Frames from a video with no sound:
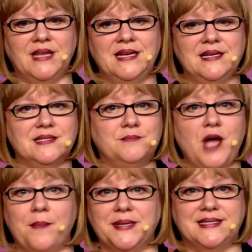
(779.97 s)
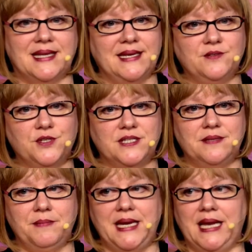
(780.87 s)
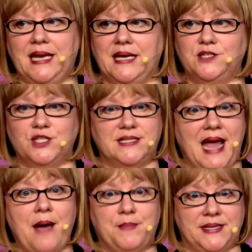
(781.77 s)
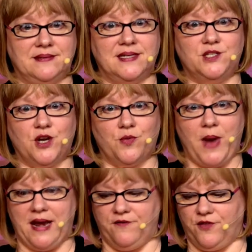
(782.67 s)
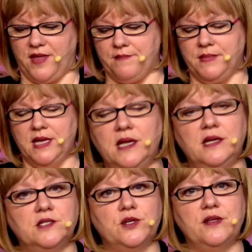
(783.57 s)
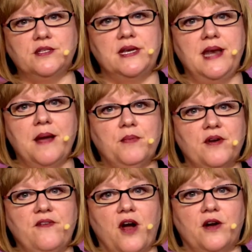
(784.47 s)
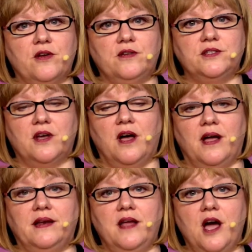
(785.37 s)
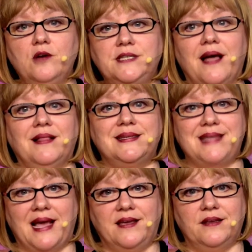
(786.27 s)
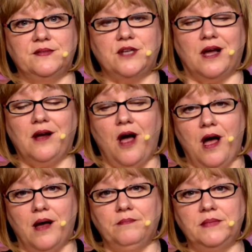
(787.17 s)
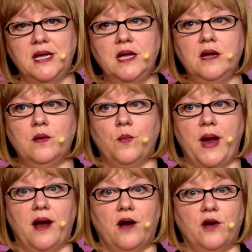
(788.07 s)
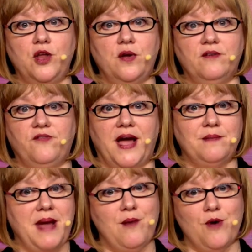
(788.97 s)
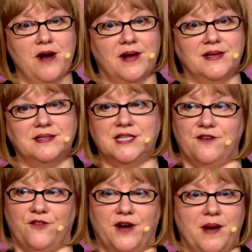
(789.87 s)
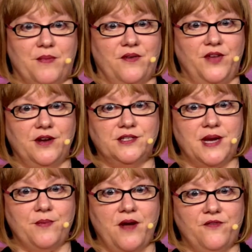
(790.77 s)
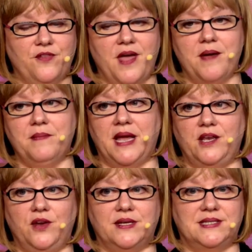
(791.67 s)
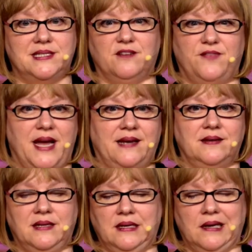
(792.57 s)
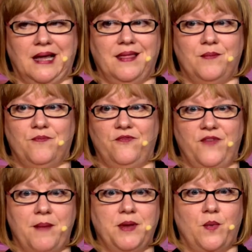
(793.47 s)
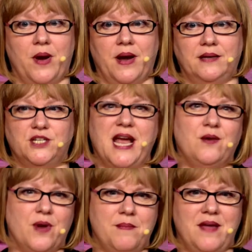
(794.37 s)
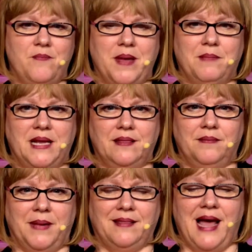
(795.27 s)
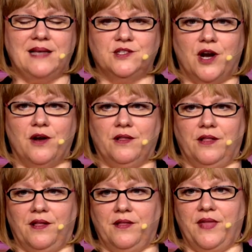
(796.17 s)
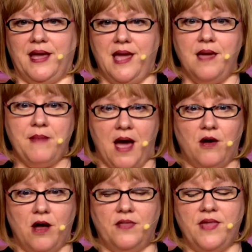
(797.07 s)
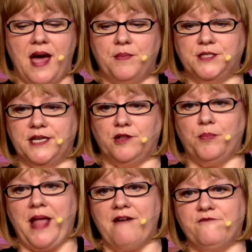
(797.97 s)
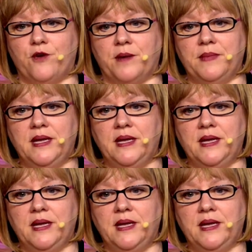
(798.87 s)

Some topics that interested me, and it just happened. I started writing for them. So there's a number of articles on hotelexecutives.com where you can find my work. So for a number of years, I wrote for them, and you can still find, I think, January may have been my last article that came out on that particular platform.